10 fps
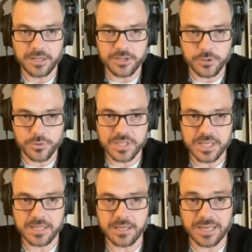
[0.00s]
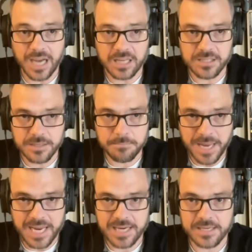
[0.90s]
using
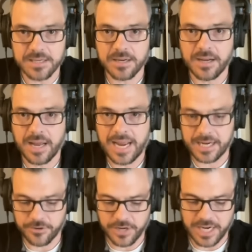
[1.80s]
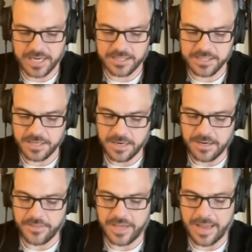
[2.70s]
Gaza-made hand grenades,
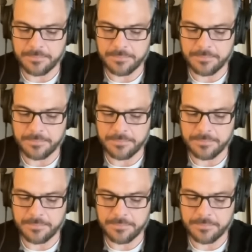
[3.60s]
the